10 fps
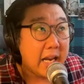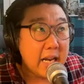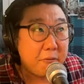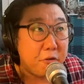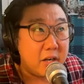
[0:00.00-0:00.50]

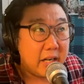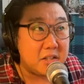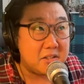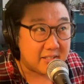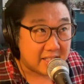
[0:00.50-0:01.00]
never
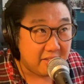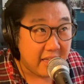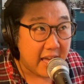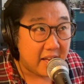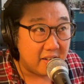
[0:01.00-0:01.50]
needed to see
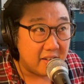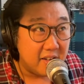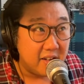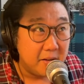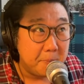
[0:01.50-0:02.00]
that.
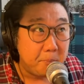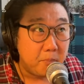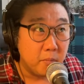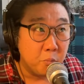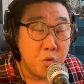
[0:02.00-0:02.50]

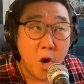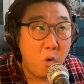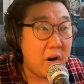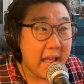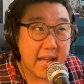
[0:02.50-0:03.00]
No
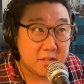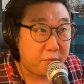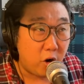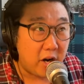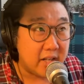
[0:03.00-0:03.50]
one asked
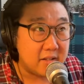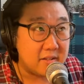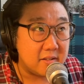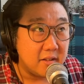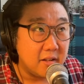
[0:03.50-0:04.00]
for it.